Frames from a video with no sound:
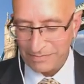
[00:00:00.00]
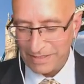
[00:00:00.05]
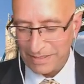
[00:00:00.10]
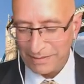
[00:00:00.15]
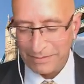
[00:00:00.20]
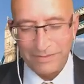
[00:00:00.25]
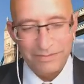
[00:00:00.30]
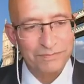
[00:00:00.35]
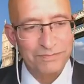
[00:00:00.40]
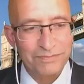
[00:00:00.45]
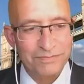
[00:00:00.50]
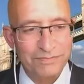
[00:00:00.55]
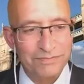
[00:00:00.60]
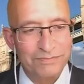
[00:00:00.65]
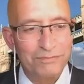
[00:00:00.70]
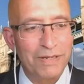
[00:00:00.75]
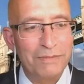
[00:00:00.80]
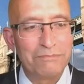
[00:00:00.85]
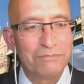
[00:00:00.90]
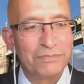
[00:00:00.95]

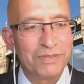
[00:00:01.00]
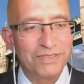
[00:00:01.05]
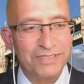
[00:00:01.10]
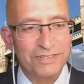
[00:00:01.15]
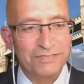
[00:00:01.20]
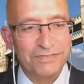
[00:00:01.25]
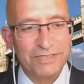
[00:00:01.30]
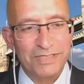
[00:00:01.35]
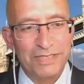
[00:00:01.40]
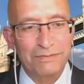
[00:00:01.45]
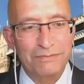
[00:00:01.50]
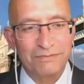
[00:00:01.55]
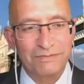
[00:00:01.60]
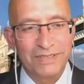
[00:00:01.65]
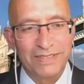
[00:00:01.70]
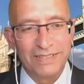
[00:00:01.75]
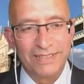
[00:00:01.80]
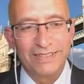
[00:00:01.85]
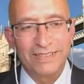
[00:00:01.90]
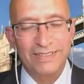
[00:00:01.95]
members of some
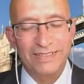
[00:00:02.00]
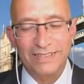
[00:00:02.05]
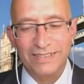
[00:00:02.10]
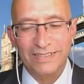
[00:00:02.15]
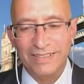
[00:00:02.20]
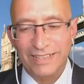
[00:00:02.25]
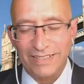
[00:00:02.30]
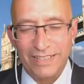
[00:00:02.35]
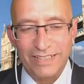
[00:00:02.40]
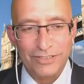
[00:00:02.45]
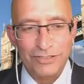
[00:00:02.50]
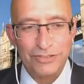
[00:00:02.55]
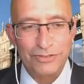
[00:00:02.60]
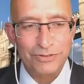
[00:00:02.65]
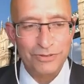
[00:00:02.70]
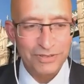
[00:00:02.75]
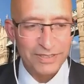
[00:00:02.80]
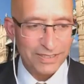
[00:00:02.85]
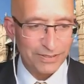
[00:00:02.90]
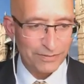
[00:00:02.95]

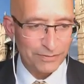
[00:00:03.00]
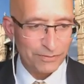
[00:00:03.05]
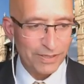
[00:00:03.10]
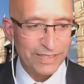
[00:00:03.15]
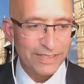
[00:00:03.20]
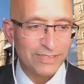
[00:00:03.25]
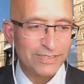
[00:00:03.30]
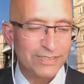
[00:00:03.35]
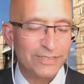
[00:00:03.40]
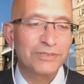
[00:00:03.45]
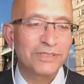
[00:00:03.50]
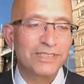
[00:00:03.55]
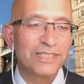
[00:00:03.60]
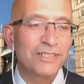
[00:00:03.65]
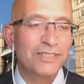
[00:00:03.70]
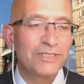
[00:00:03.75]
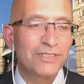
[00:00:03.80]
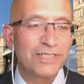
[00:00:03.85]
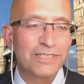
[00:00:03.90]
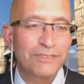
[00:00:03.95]
extraordinary race who are
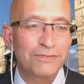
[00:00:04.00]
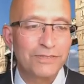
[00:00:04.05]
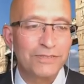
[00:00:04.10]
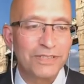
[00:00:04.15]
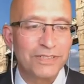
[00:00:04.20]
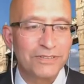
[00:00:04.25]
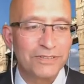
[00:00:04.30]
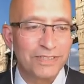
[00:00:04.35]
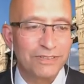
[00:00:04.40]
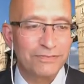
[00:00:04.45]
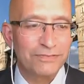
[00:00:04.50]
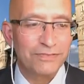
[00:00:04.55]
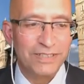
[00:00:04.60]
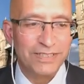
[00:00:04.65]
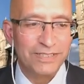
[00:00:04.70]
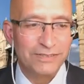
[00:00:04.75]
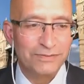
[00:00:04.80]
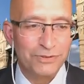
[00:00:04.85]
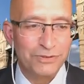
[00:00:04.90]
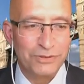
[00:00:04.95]
going to interfere in the
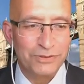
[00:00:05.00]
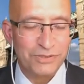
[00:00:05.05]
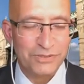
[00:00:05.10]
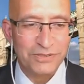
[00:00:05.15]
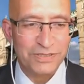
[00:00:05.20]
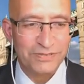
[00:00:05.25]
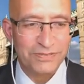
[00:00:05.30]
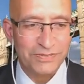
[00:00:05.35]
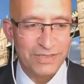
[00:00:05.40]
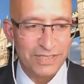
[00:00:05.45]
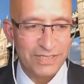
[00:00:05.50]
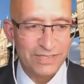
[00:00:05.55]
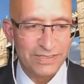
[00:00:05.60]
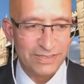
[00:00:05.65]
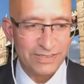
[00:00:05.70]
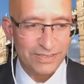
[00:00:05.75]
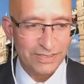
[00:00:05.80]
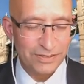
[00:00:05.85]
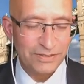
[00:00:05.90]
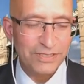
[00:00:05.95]
affairs of all sorts of
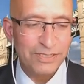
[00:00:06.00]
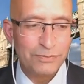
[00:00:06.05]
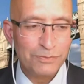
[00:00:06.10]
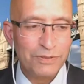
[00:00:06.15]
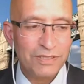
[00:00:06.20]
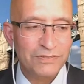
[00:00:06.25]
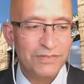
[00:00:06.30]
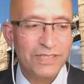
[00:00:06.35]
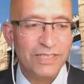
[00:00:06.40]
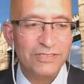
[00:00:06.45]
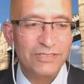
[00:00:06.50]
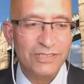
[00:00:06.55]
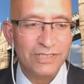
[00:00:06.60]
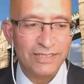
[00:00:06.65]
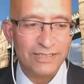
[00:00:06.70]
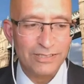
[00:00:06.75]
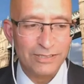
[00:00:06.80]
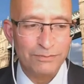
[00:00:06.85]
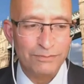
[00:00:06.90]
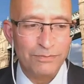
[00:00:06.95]
nations. So there's a bit of an
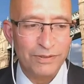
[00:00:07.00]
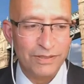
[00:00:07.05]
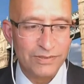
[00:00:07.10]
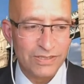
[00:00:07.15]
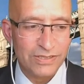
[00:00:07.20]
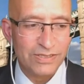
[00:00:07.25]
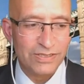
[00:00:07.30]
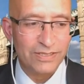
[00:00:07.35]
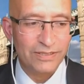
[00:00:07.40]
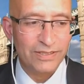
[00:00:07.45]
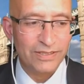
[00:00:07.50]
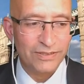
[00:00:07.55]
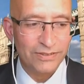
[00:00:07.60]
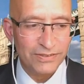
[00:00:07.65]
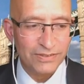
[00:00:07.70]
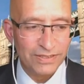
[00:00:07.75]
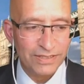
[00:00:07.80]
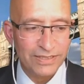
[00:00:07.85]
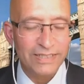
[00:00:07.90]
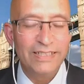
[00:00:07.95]
education process going on
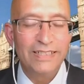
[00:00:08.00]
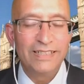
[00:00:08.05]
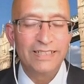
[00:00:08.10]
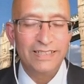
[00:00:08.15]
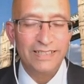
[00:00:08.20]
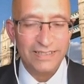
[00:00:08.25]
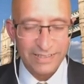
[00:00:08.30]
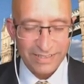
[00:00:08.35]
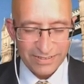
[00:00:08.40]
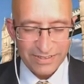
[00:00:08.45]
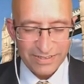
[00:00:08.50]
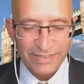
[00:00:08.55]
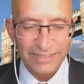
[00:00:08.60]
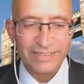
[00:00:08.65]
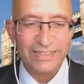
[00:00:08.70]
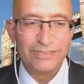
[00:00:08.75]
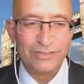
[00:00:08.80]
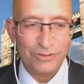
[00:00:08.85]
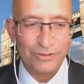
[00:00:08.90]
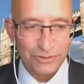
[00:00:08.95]
there. And I think
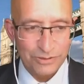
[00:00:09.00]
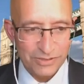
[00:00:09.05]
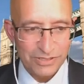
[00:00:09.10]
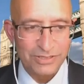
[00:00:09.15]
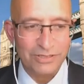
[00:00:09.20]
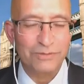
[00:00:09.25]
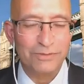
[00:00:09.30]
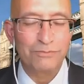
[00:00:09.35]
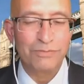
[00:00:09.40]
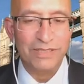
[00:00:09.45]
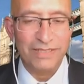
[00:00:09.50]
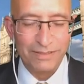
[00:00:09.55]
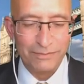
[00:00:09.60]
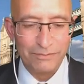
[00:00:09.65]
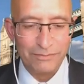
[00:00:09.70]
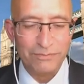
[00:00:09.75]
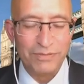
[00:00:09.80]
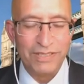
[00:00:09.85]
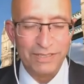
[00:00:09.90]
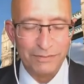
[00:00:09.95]
that's also
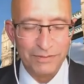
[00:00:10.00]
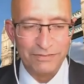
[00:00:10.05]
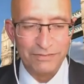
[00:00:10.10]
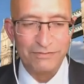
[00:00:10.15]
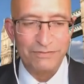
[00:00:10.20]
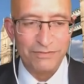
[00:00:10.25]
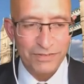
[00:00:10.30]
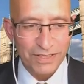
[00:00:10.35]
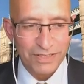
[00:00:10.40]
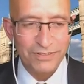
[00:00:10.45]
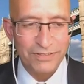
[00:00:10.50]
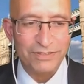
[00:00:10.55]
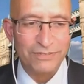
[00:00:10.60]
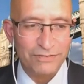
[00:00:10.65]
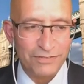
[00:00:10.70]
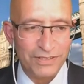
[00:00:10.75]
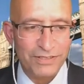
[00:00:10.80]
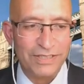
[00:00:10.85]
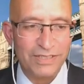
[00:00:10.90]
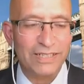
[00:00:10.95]
becoming very,
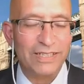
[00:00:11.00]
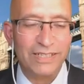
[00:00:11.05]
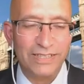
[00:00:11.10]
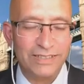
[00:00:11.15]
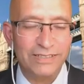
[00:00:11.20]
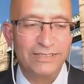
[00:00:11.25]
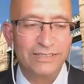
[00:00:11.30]
very clear.